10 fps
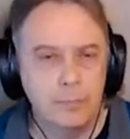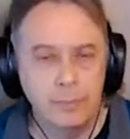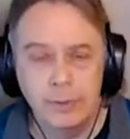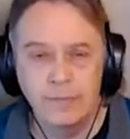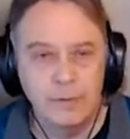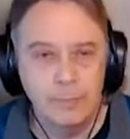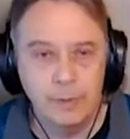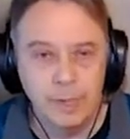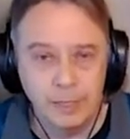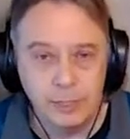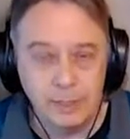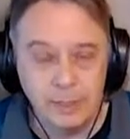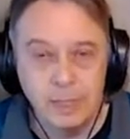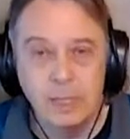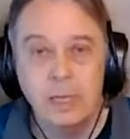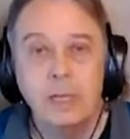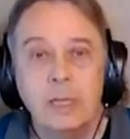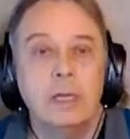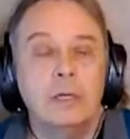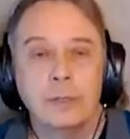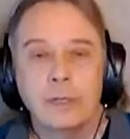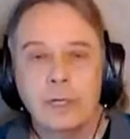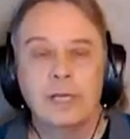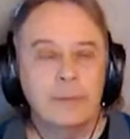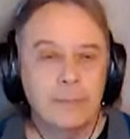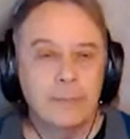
beautiful production. So he calls me up,